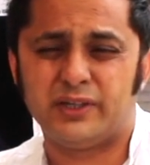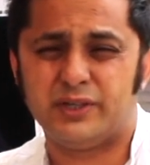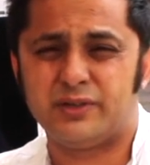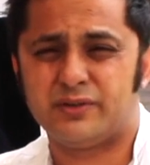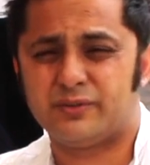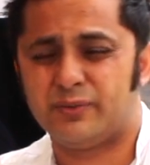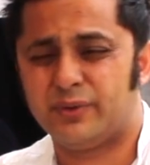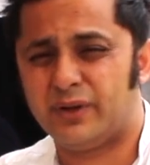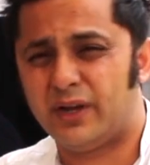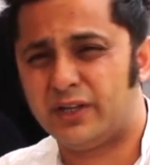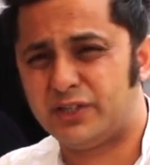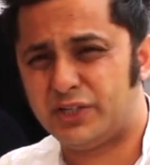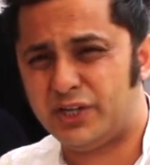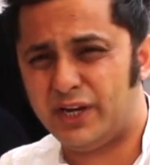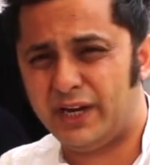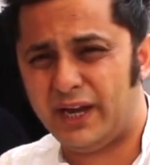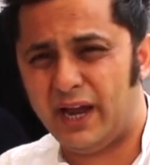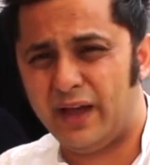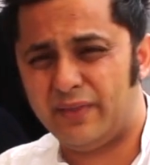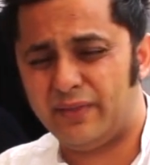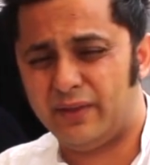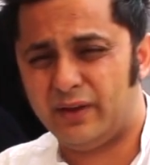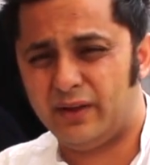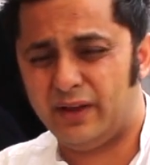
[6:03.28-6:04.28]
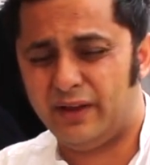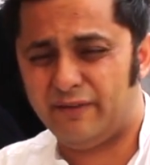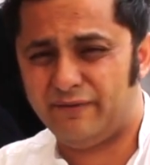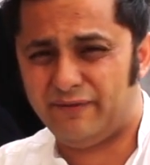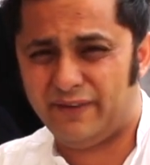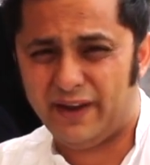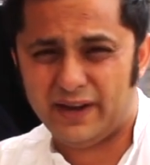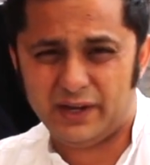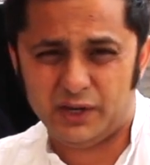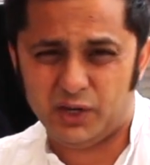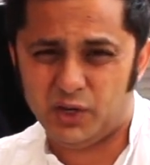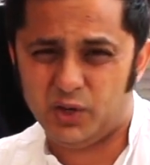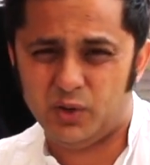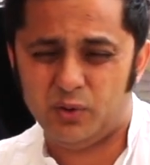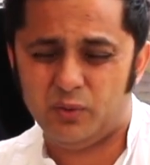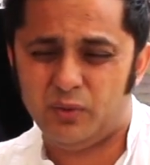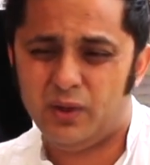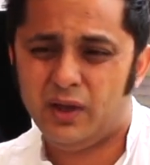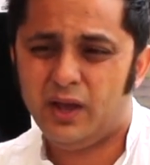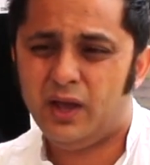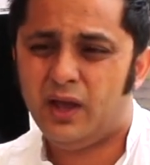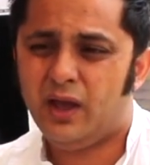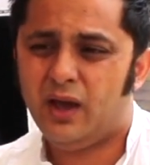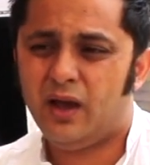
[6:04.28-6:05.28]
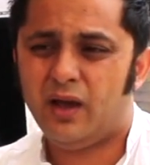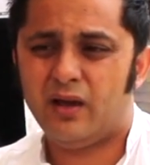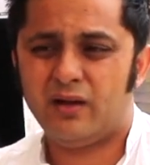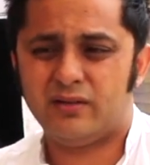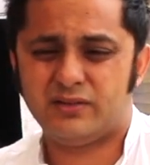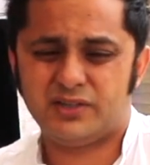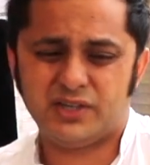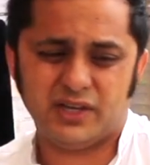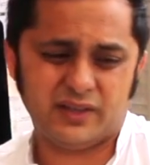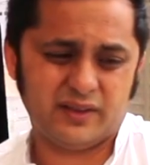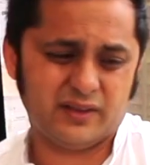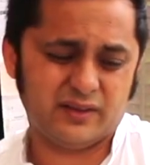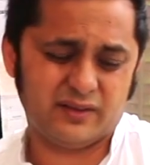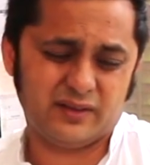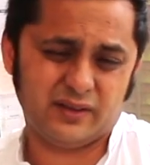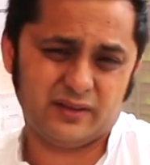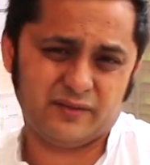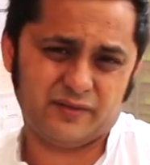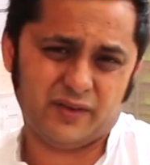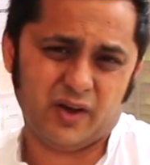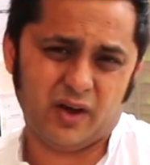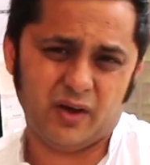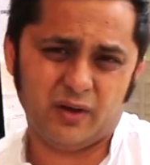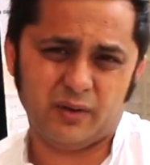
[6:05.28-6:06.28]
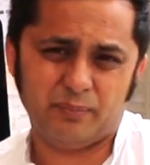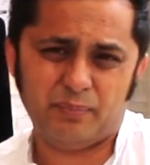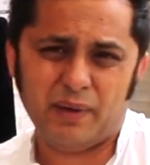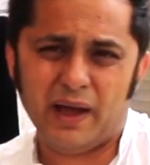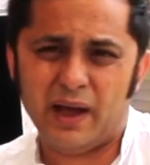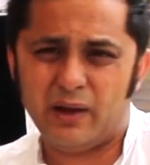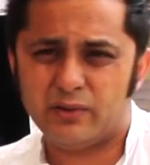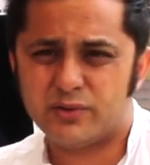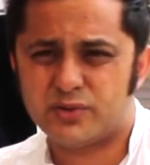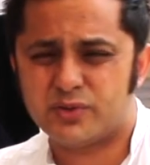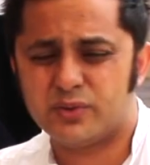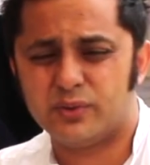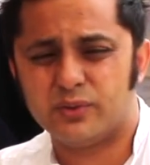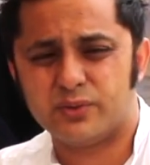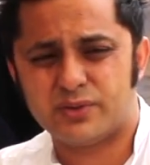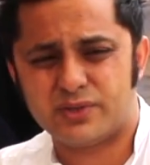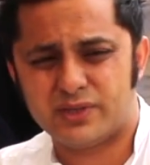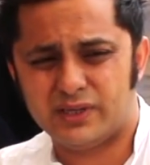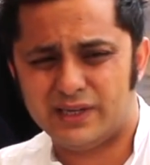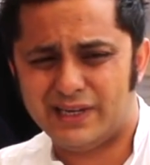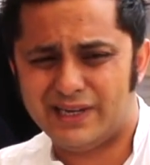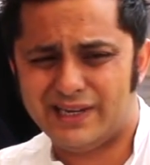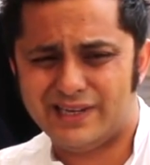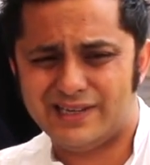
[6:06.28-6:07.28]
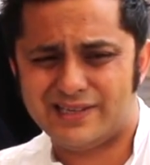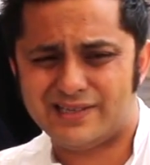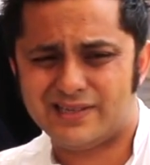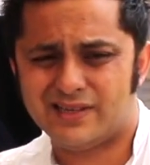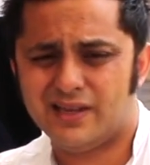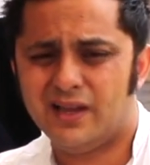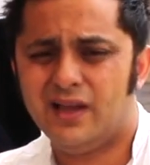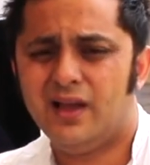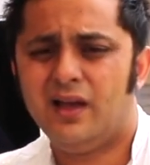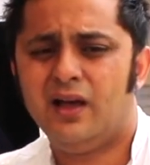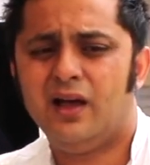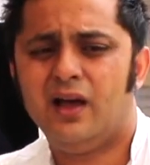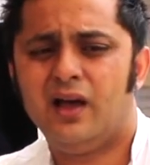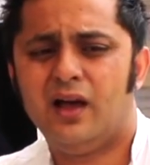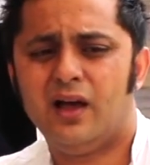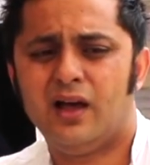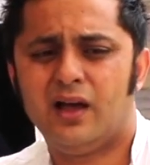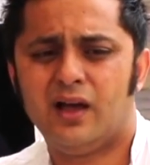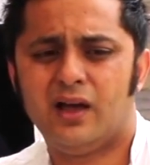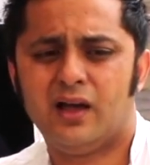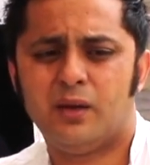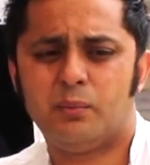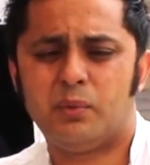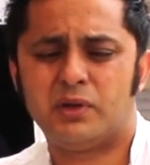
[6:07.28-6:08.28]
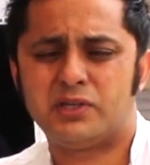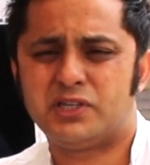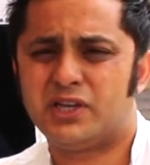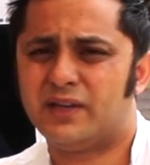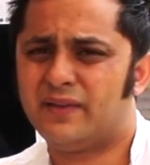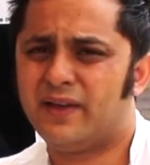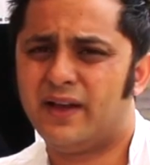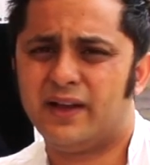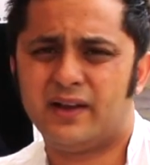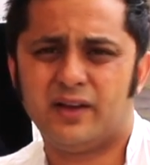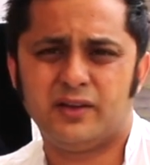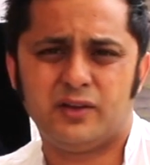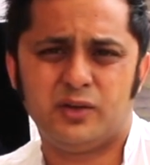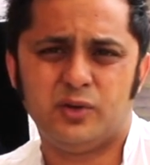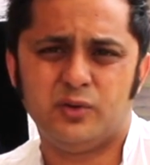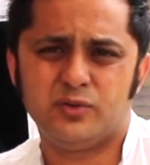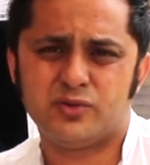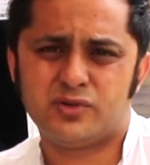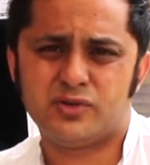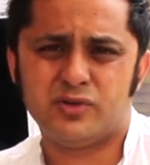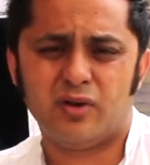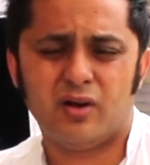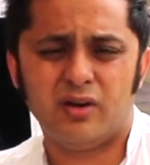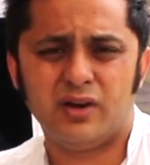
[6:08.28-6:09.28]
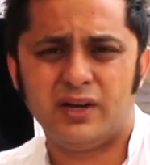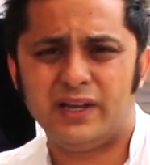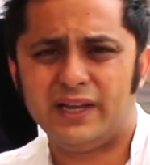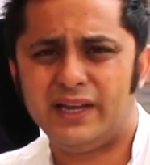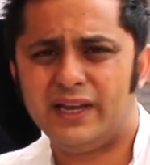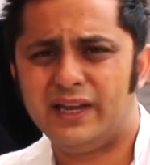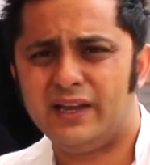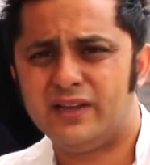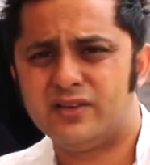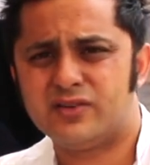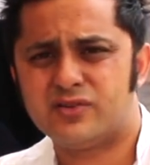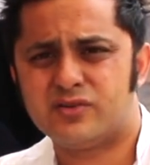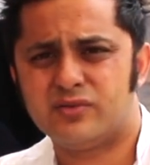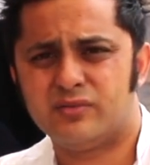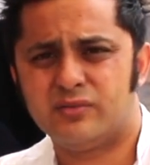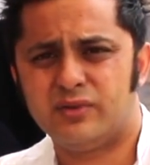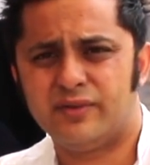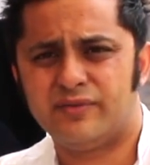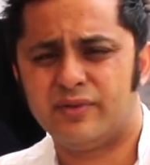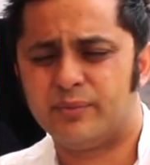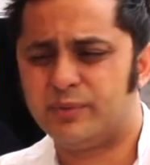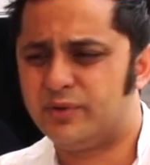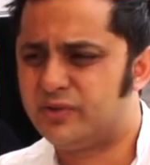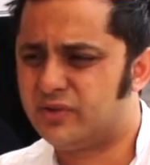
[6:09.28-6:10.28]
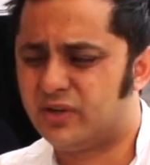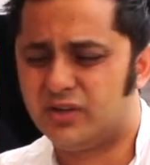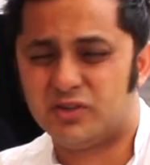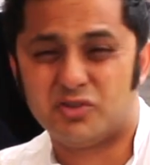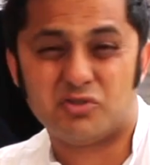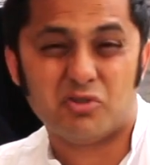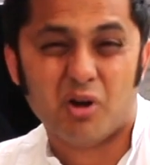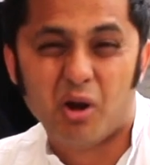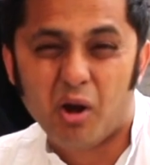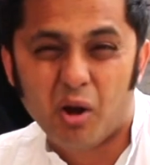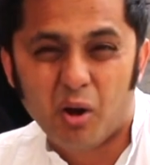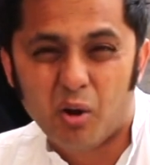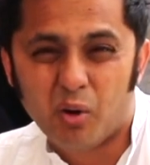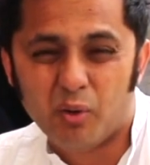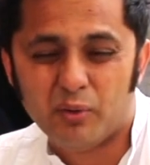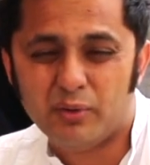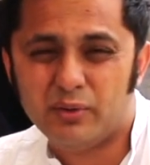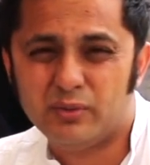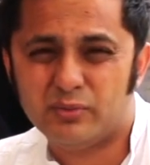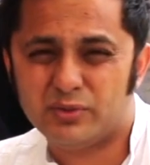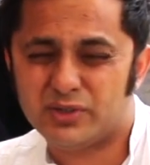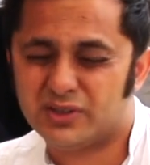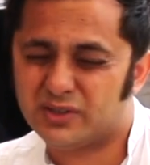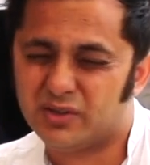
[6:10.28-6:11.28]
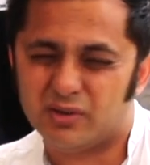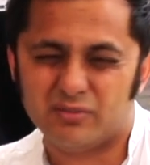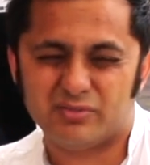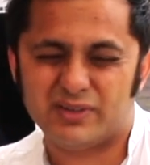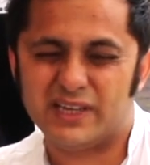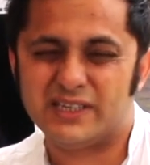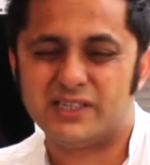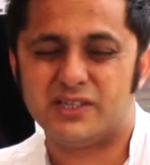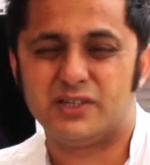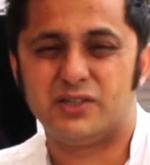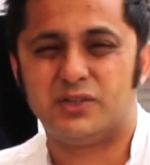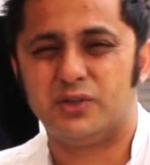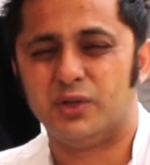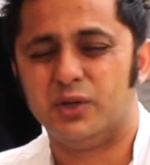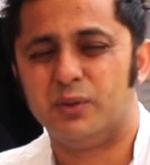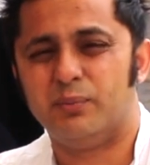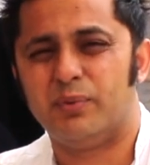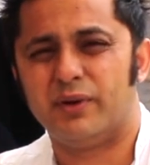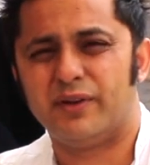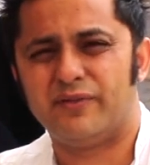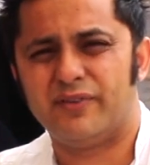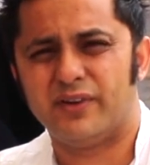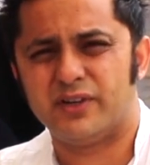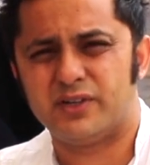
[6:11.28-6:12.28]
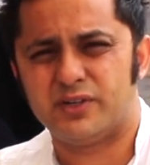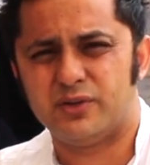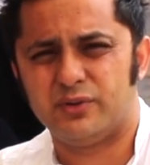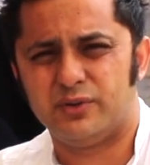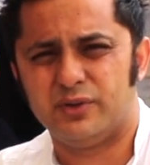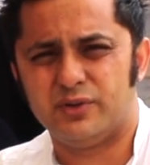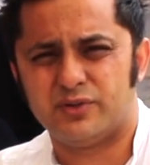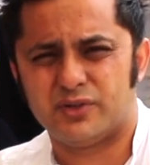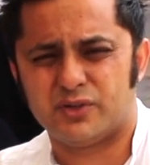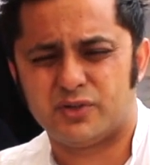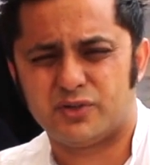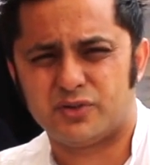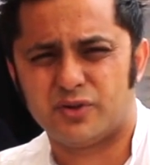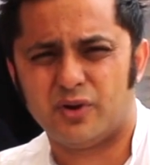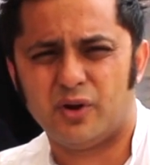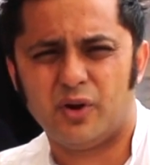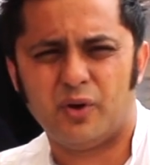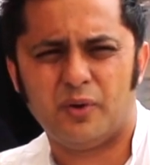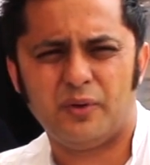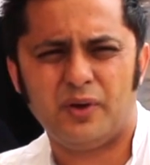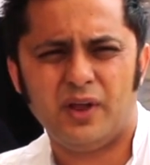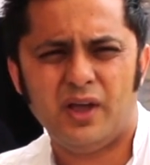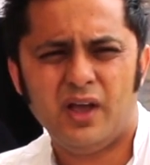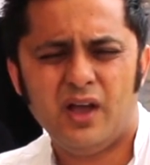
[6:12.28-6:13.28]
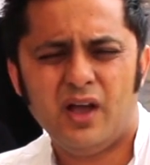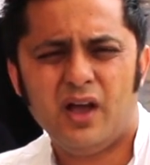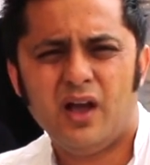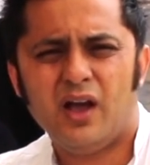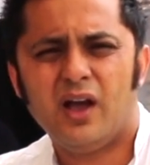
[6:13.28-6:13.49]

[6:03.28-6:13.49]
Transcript: what I do is when I check out the venue and I check that they've got power sources, I check that I can use dollies if I'm using a drone, which I don't tend to do, but if I do use a drone,